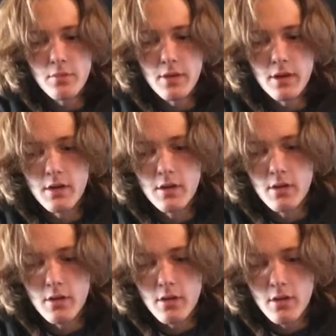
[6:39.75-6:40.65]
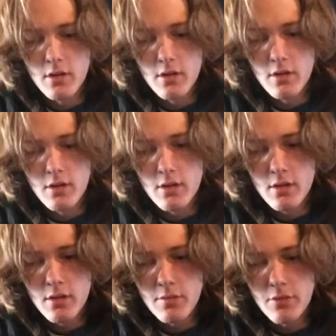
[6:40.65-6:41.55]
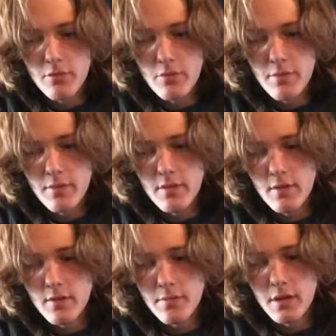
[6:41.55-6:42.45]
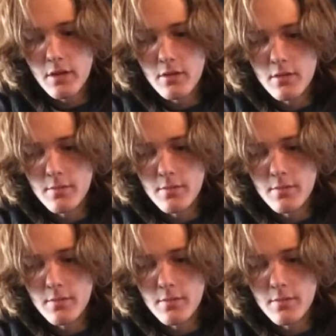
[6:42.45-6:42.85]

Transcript: but it's supposed to represent something.